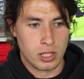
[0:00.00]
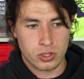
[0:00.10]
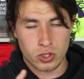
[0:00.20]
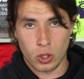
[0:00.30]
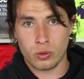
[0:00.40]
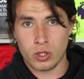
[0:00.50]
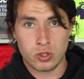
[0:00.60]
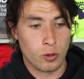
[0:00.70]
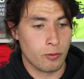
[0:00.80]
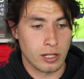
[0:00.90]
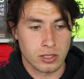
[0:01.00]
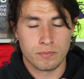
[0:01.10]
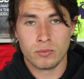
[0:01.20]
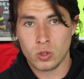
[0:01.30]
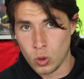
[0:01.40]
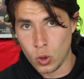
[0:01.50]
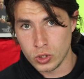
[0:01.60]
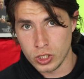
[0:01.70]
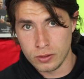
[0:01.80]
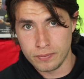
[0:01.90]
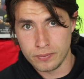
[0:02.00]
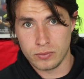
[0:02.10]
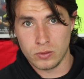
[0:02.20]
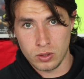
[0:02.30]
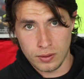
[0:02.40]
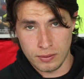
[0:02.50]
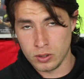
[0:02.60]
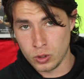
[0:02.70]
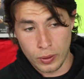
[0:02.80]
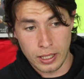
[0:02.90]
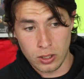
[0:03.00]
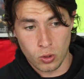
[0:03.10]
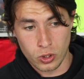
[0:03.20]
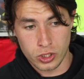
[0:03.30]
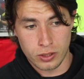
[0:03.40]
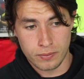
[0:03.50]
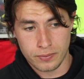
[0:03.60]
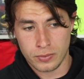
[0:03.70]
So the two things: caution. Do we need a caution?